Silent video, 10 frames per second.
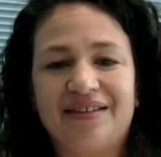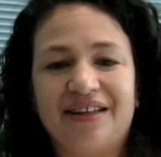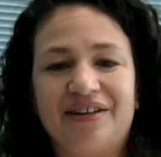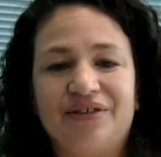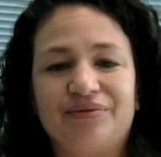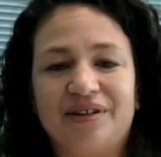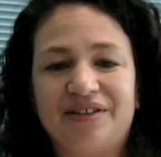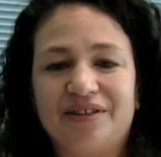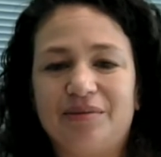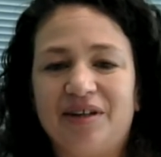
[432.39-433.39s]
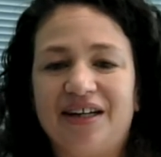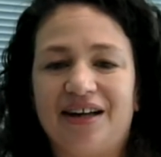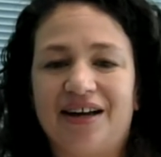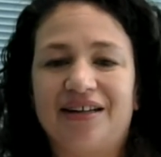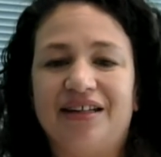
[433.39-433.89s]
that is reasonably
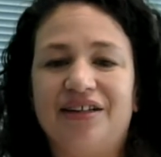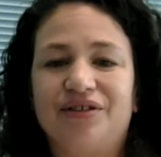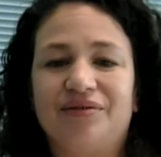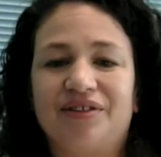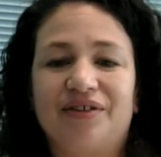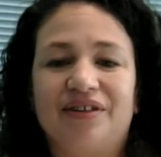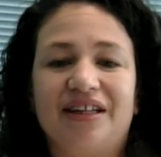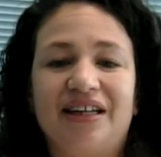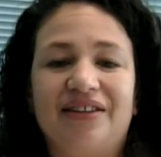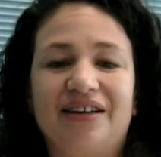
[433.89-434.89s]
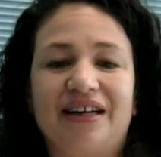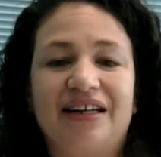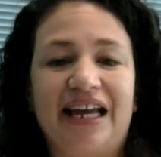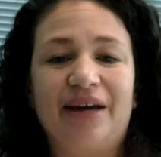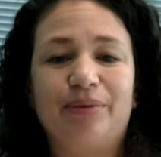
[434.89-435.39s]
likely to result in either
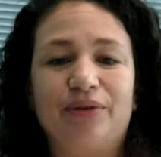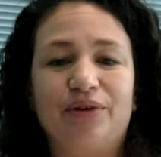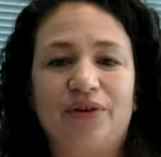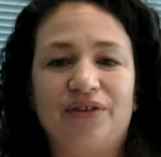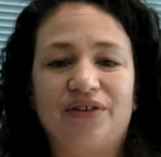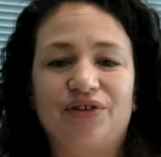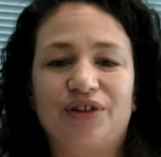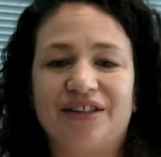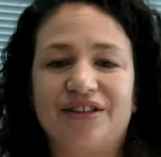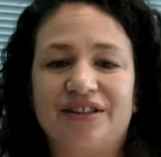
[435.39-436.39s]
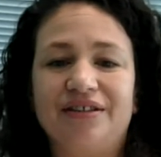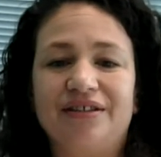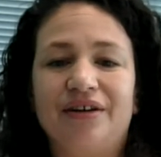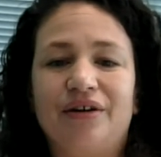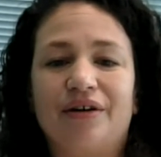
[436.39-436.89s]
an airborne concentration
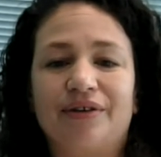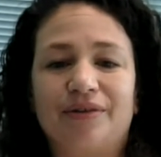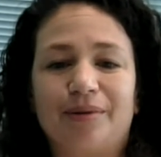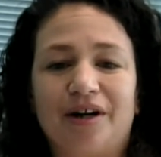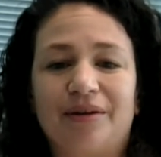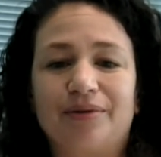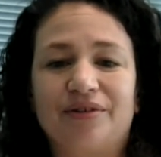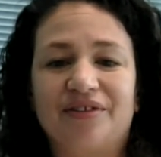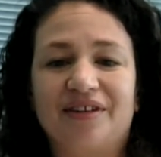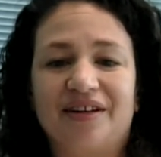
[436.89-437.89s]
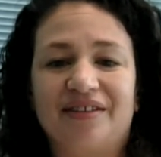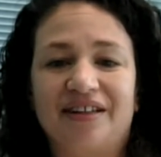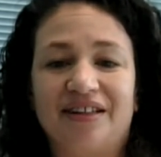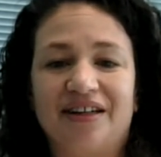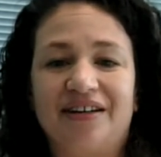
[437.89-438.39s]
of respirable crystalline
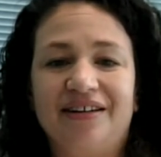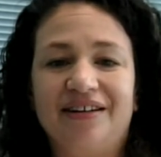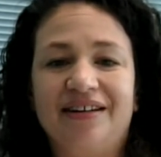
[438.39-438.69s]
silica